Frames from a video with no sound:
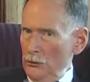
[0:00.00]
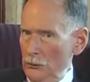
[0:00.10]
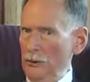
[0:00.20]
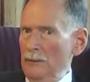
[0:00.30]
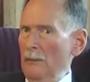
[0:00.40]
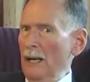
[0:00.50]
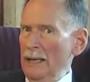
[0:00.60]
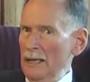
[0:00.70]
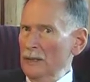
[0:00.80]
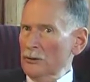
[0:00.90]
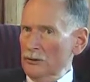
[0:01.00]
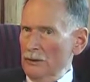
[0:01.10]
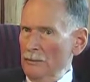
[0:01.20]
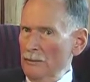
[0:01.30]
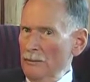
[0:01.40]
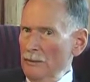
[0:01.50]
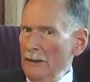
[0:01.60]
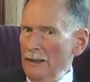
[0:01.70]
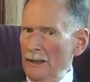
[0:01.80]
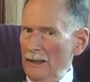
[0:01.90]
during my interim,
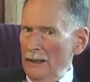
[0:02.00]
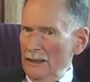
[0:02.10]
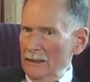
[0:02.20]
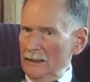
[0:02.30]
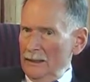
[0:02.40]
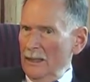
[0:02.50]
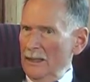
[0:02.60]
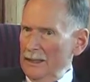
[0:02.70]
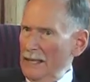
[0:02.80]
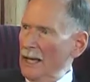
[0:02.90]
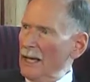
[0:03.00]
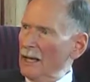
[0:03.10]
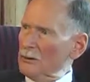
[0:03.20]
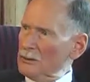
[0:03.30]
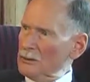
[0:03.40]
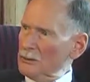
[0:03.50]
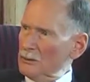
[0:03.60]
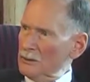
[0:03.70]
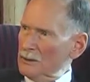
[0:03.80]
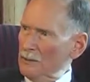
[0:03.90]
and Connie
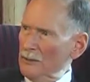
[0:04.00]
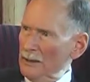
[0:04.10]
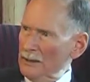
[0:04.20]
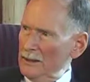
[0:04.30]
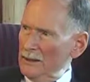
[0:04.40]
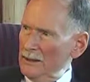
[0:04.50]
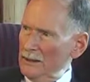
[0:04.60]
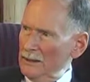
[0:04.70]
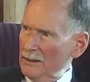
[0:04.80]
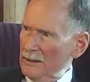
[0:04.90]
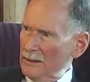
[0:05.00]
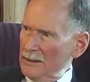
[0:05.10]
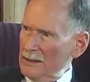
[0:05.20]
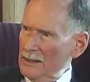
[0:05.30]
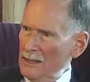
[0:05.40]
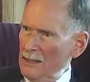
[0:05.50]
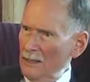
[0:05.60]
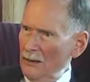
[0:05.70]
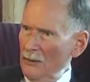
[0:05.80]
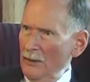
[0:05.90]
Howes was appointed
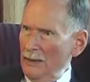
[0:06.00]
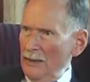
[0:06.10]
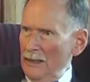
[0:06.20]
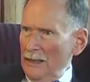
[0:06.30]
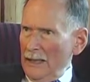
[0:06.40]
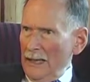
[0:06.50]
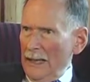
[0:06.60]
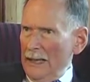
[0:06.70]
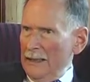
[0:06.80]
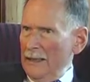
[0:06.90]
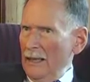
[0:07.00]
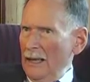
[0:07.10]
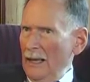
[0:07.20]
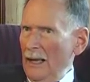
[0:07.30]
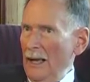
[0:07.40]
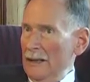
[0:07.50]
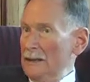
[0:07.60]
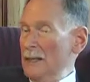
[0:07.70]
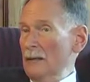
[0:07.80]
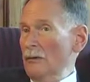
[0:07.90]
CEO. And I
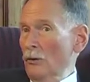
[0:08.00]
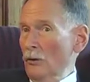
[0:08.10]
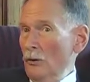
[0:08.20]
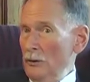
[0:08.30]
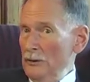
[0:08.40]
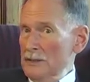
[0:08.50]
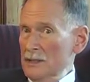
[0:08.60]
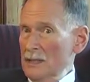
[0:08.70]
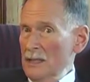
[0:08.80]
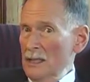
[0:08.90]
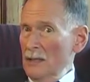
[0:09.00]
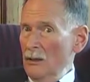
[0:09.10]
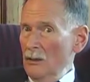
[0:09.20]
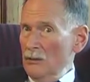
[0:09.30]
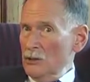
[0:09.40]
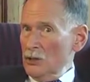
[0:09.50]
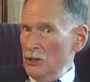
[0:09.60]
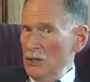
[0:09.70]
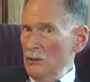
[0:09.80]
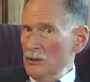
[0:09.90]
think of all the CEOs,
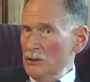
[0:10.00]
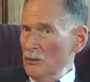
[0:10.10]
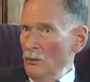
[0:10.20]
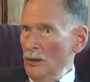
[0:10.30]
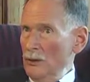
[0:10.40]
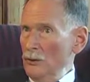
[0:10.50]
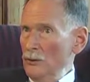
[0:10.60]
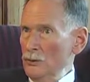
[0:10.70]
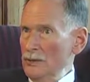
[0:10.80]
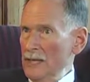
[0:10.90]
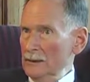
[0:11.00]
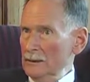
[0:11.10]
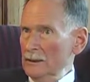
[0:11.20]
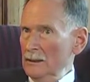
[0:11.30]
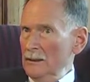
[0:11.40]
she was the one who dealt